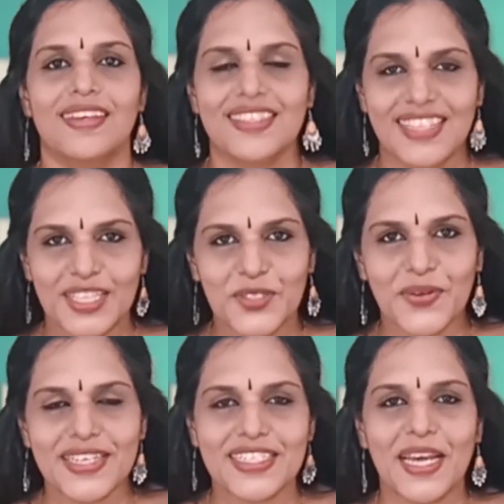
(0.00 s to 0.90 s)

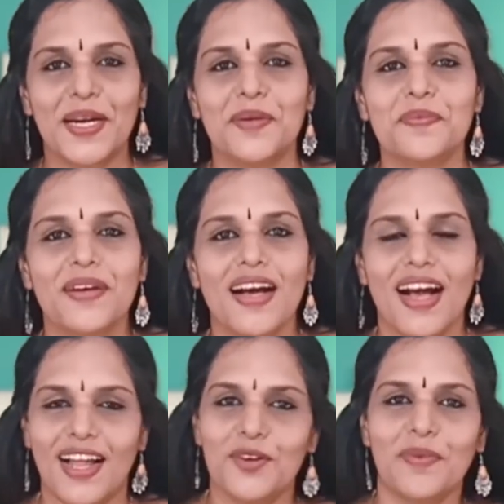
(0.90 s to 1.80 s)
Sadhguru Sharanam.
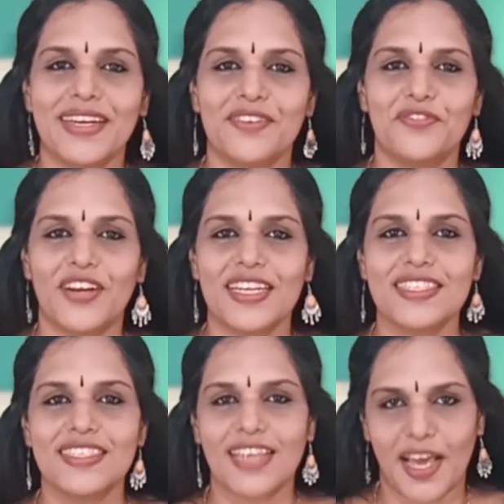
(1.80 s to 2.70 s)
Hello my dear
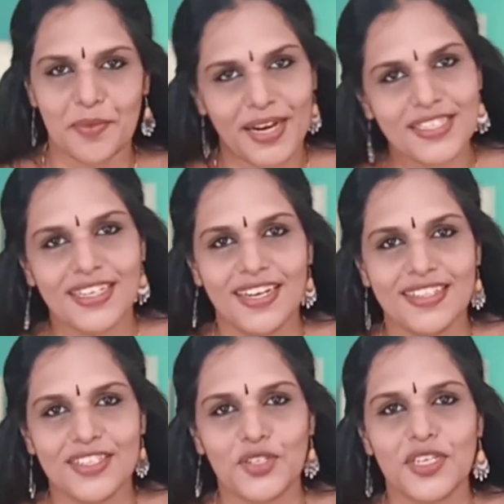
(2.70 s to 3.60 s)
friends, I am
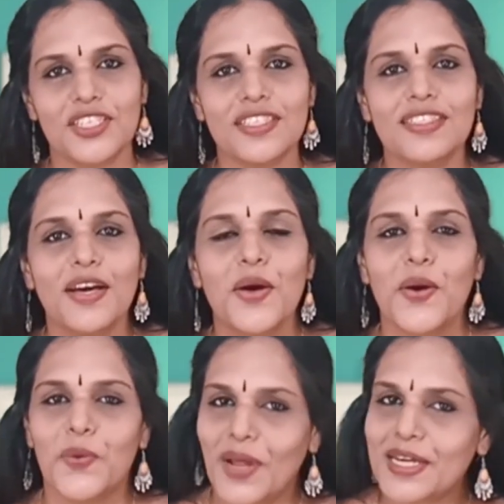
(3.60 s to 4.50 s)
Ashalada Srijit.
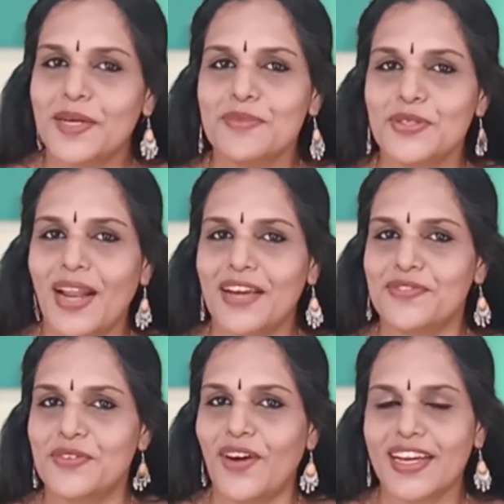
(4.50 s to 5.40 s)
Welcome to Life
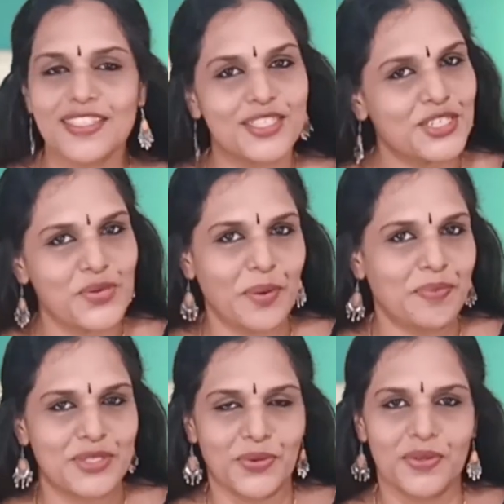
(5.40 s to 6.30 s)
Divine's new
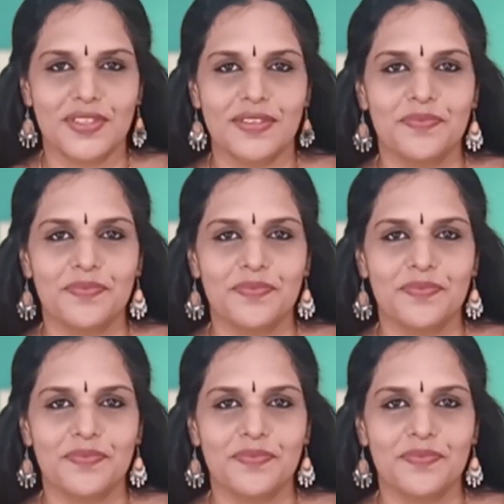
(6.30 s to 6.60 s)
episode.